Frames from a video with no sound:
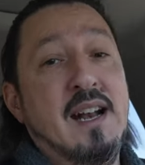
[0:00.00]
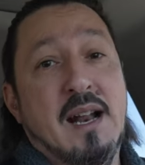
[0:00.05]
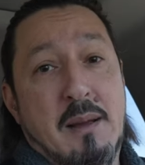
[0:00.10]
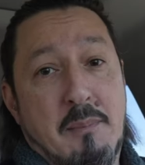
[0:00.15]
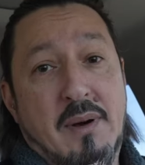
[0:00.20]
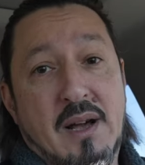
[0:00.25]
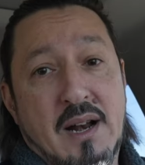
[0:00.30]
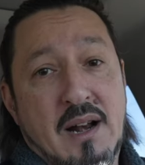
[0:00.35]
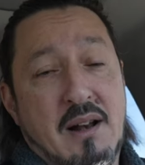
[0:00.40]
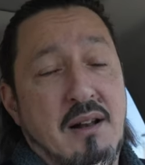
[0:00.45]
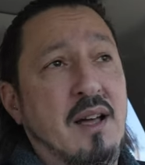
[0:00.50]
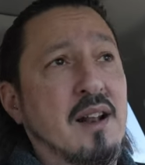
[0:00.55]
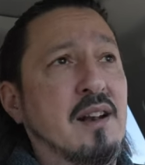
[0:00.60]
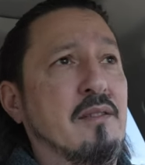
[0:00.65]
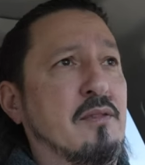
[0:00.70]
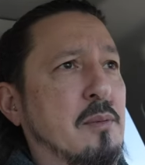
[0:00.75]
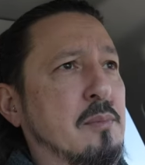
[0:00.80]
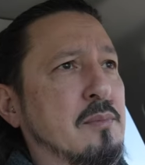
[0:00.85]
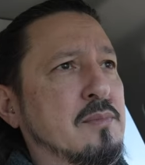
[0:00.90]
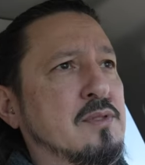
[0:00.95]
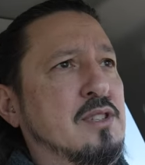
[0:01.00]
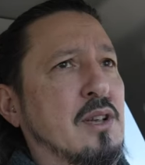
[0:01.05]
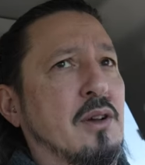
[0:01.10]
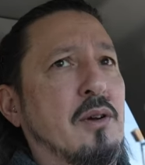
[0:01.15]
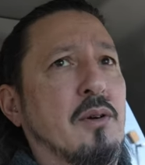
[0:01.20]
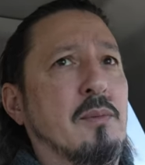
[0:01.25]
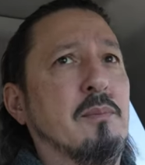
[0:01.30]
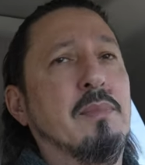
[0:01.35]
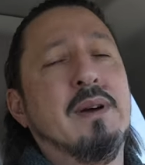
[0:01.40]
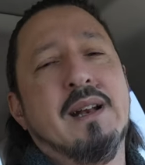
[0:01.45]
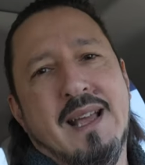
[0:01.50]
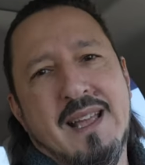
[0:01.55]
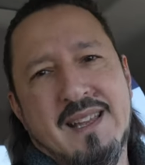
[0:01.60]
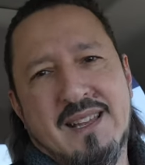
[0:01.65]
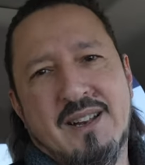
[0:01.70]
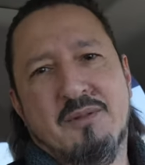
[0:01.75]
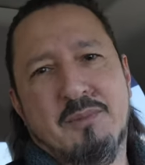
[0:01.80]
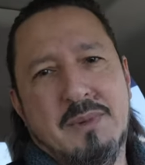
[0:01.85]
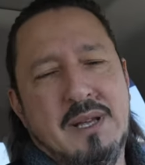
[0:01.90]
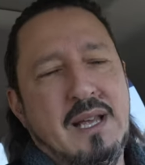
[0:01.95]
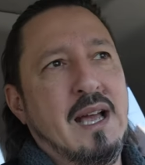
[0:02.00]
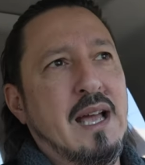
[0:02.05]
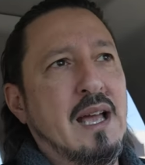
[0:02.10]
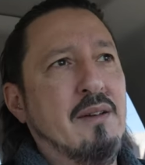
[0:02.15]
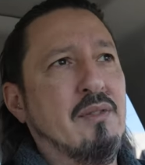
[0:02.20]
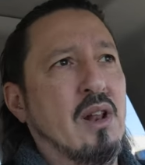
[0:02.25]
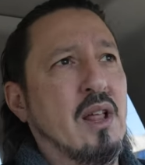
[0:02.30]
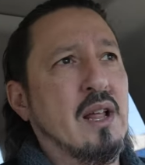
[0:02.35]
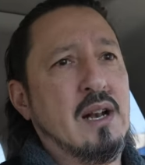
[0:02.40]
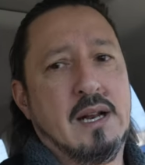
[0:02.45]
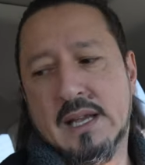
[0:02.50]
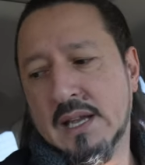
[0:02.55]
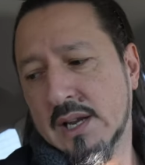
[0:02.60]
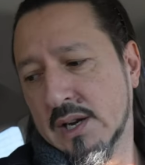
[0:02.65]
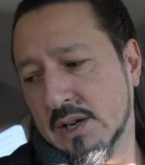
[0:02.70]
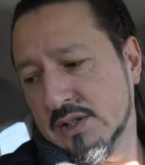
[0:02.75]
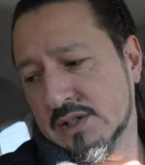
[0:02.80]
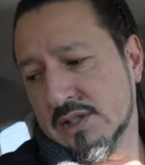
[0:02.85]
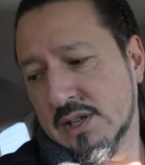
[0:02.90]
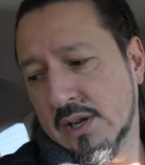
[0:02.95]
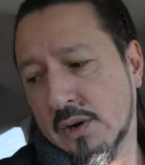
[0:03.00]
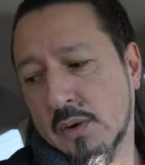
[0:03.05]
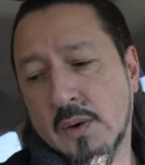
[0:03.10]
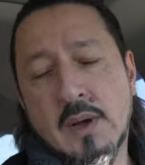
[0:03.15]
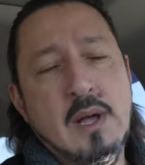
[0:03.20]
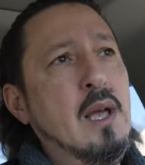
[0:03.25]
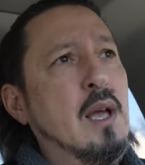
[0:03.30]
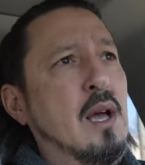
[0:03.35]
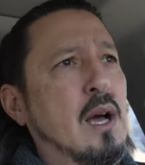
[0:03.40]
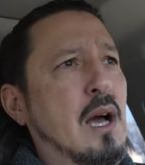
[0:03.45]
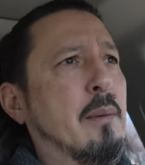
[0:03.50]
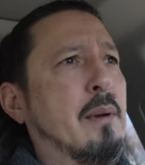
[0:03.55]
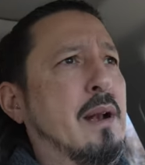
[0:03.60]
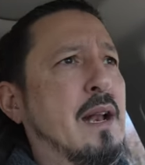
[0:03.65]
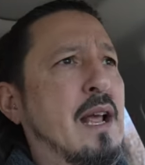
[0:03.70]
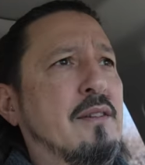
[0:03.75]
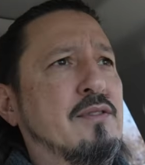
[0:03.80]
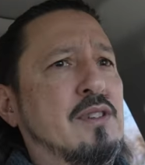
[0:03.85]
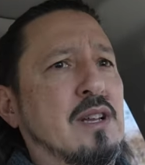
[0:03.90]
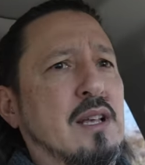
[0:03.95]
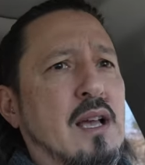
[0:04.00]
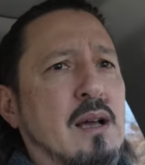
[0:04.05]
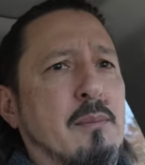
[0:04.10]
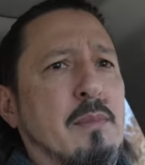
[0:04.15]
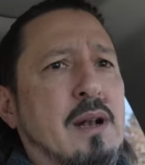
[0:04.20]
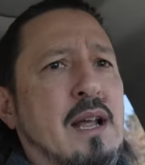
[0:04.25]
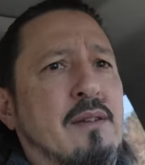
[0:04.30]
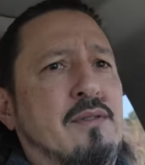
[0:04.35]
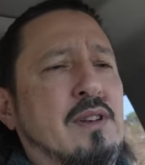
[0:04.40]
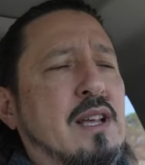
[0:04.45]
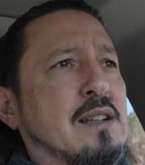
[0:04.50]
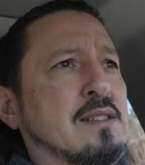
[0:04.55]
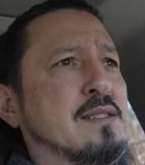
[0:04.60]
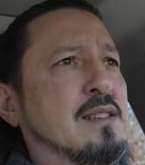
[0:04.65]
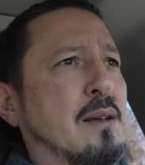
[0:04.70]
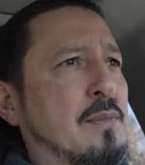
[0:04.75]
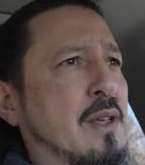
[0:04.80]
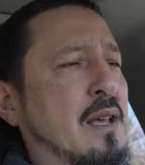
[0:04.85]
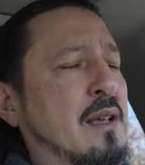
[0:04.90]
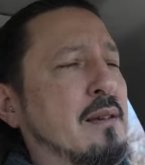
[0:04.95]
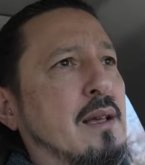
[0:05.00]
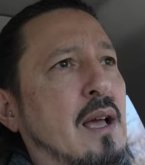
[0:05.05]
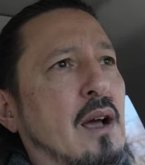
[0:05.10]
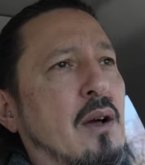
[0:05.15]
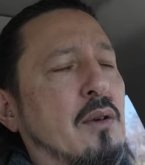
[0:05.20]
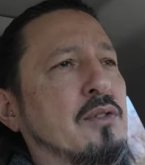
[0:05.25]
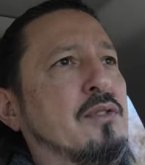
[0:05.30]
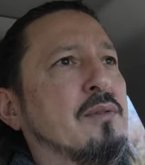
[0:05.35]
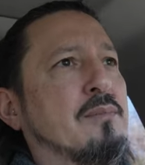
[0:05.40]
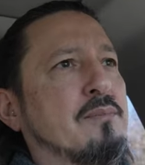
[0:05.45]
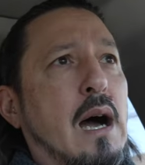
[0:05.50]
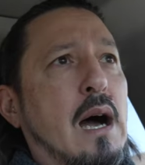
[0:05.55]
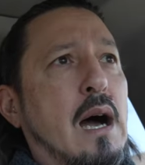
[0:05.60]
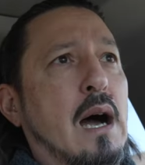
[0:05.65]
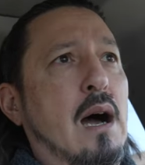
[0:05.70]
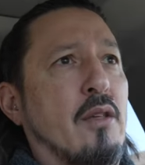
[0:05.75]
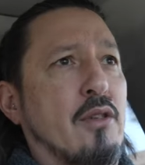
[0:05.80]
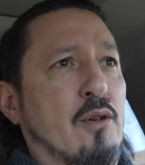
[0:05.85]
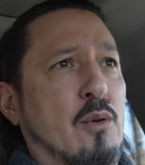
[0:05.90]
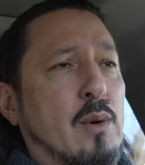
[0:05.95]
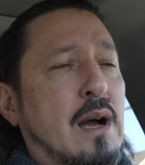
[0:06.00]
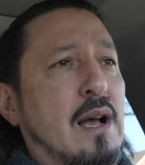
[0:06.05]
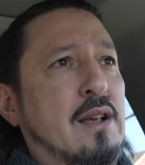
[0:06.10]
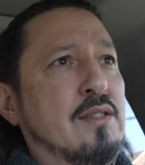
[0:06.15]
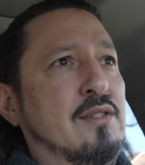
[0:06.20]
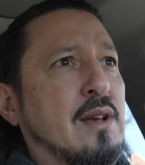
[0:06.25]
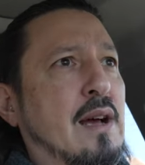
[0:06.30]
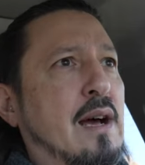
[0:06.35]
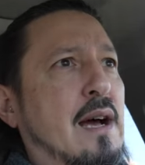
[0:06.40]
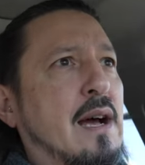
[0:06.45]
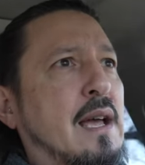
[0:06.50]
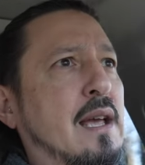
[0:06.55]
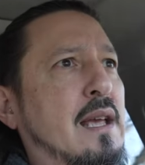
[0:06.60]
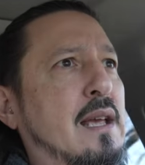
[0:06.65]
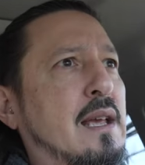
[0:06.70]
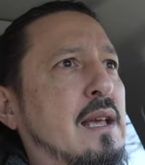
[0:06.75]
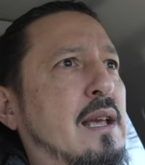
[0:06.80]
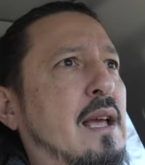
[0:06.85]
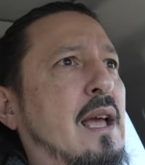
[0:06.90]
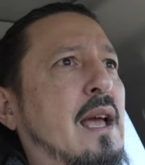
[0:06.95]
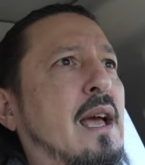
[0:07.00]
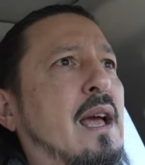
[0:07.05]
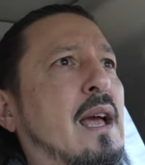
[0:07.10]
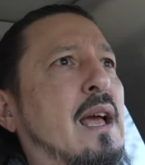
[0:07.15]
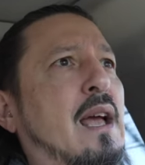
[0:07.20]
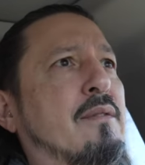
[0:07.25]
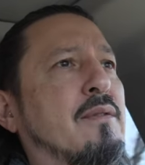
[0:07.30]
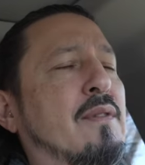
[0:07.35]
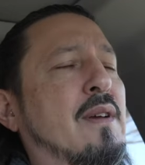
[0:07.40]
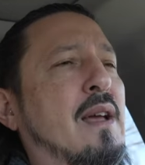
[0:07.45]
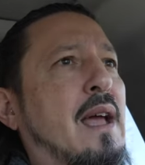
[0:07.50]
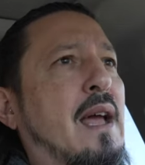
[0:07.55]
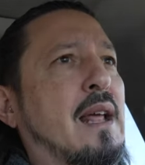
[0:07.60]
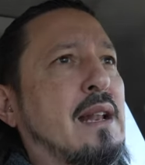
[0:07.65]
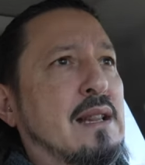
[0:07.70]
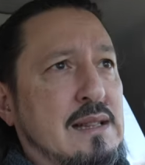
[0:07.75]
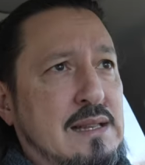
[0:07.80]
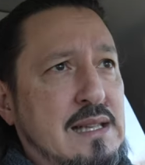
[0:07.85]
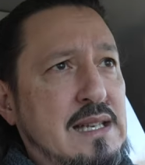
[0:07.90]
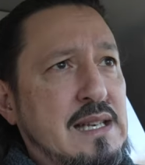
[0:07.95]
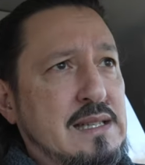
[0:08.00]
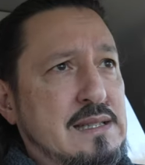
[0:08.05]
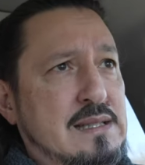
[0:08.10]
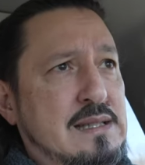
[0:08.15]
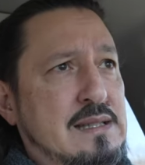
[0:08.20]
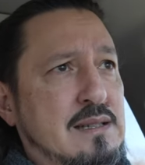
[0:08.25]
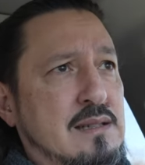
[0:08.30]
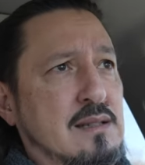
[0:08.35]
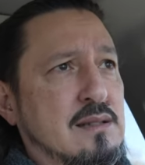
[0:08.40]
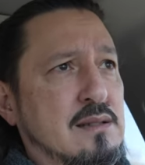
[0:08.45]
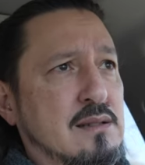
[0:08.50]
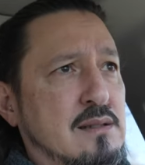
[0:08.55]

and I bought a lot of them. So, but uh, you know me, I have a lot of gear, so I'm gonna have to I'm gonna have to get something else. Otherwise, I have at least